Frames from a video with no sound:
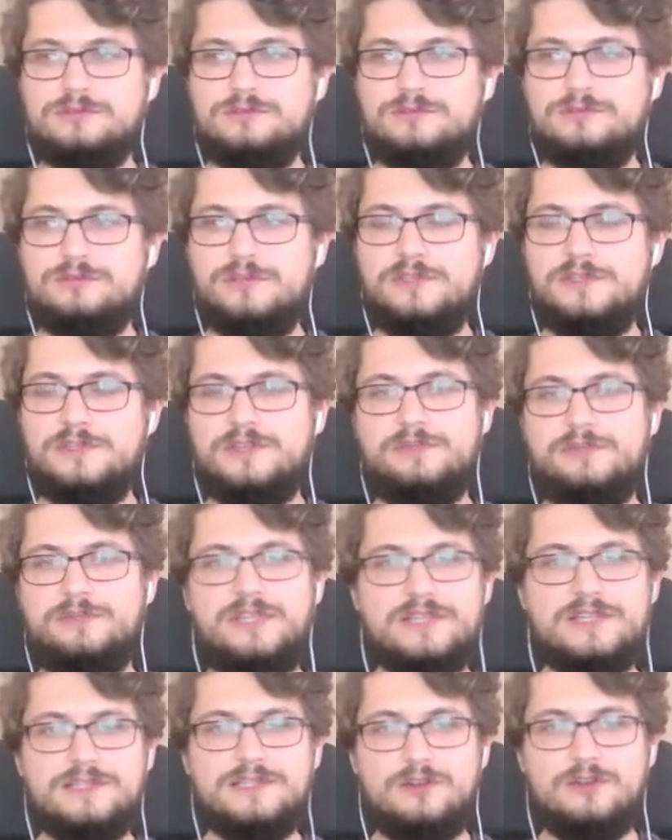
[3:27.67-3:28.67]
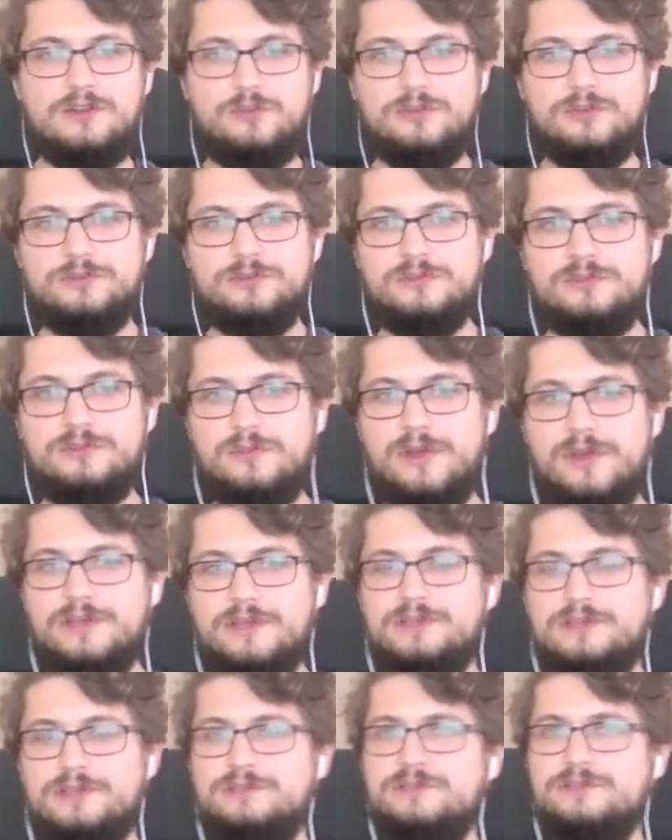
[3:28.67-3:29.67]
It can be less error prone to
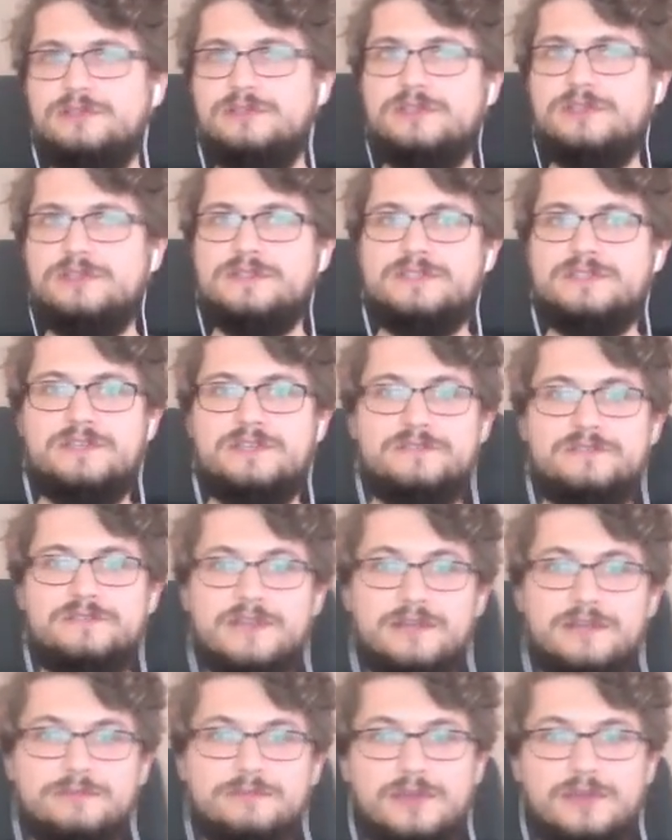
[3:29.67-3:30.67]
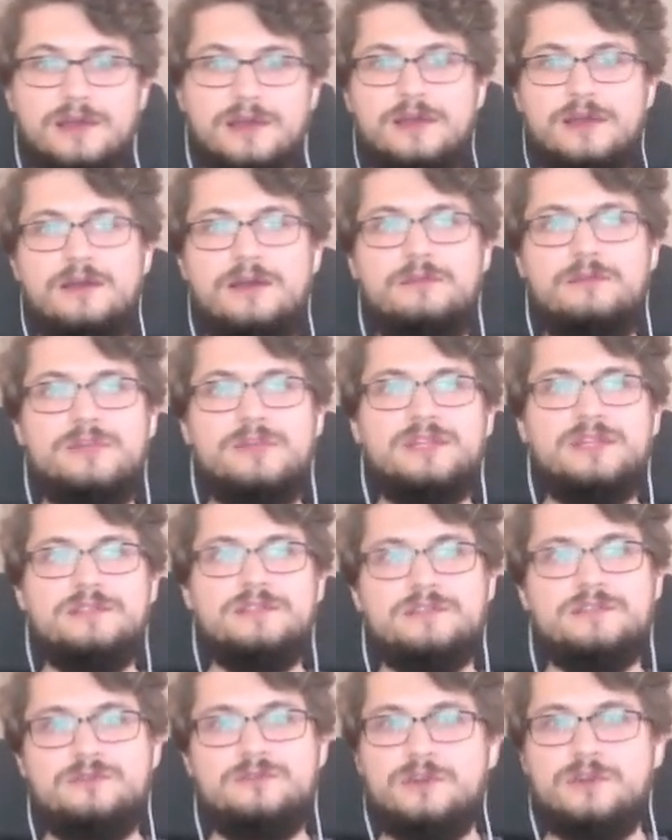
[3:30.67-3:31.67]
debug. It can save time, but at
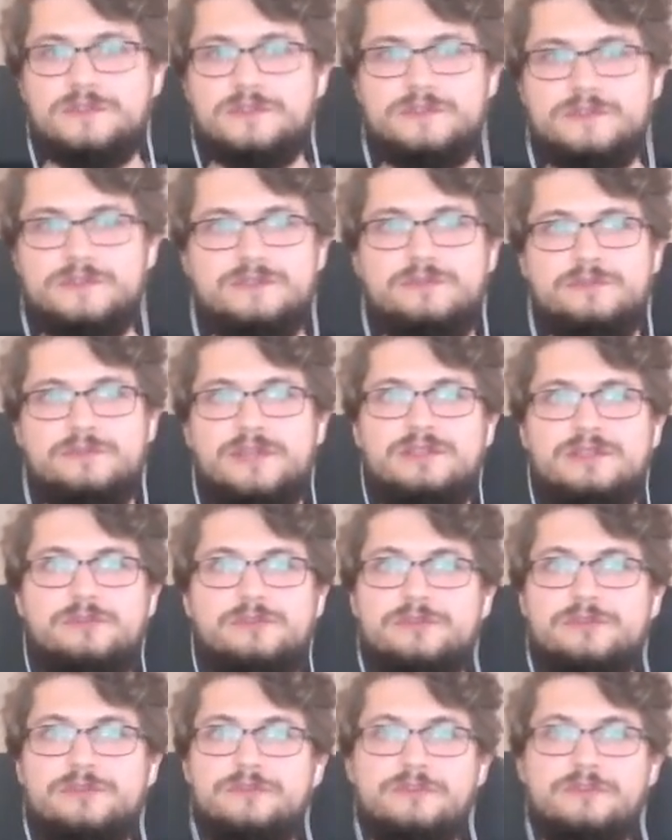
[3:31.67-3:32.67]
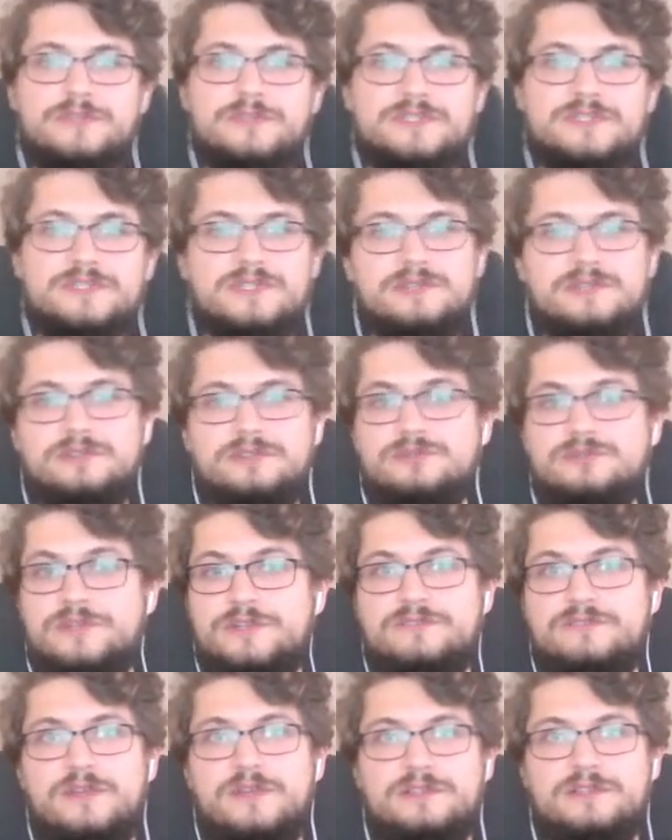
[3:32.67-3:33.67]
some costs, mainly performance, and the
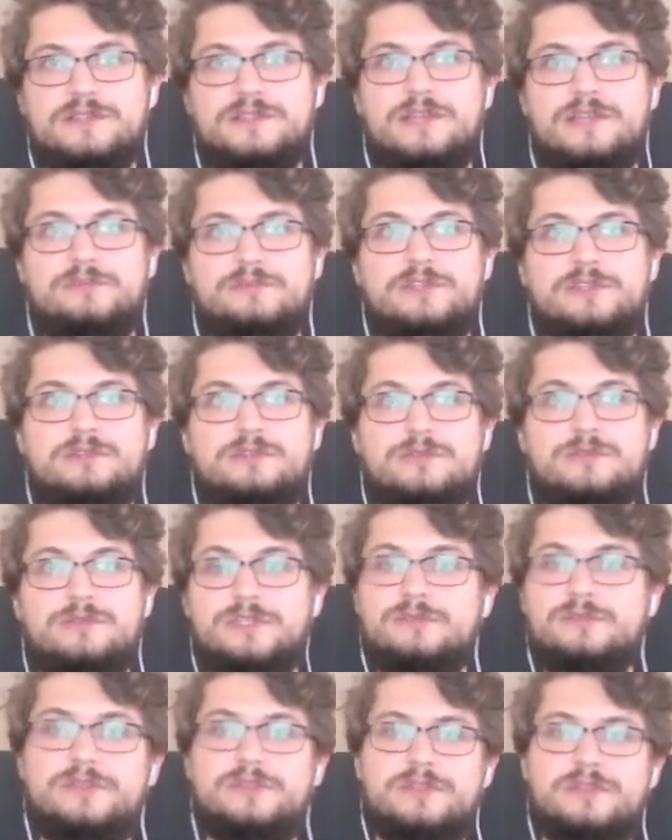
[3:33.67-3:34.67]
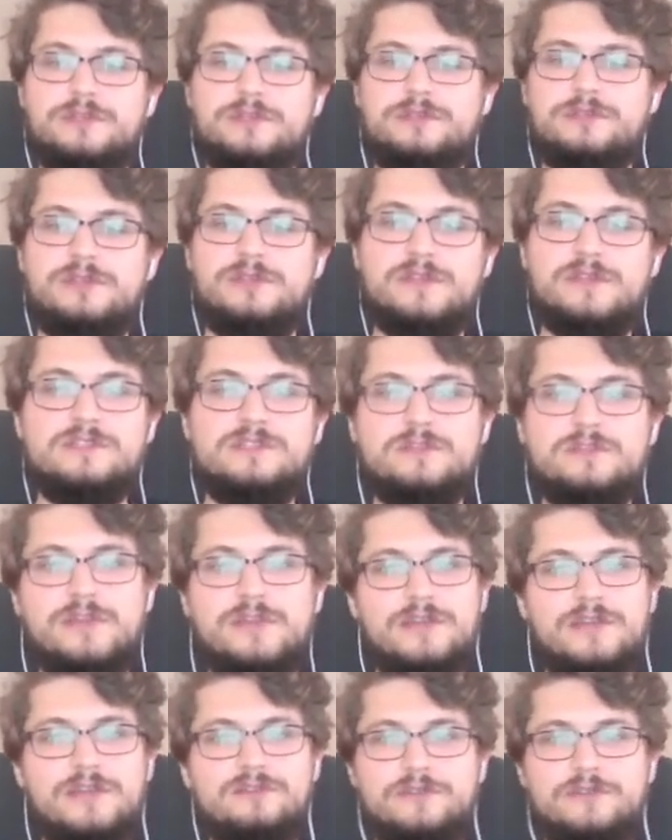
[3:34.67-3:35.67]
trace files can be really big. And some
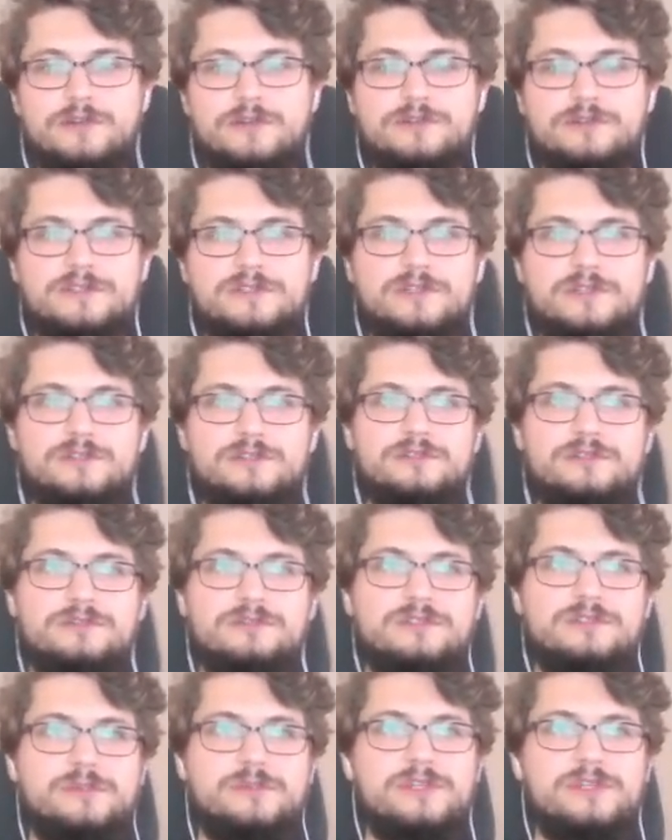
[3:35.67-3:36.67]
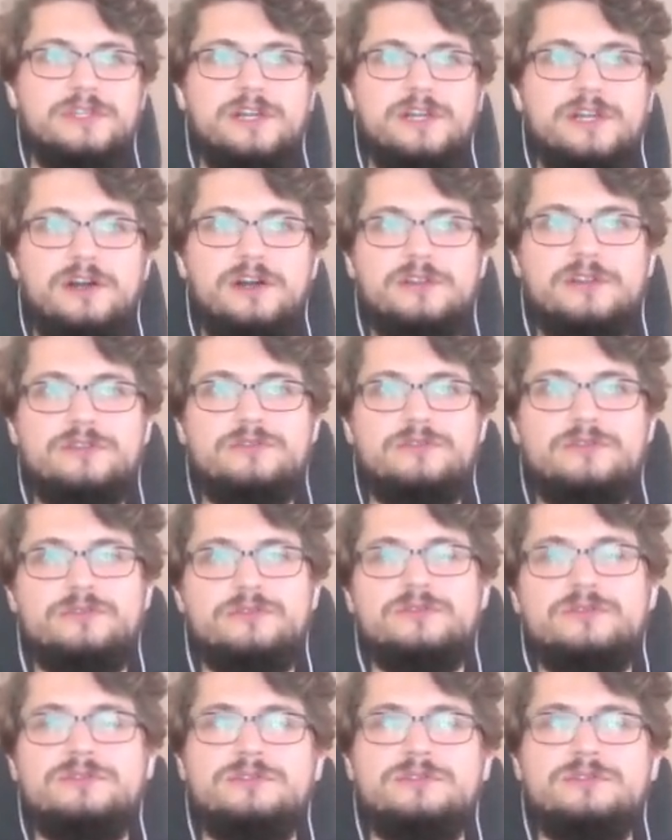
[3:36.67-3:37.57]
kind of errors are typically hard to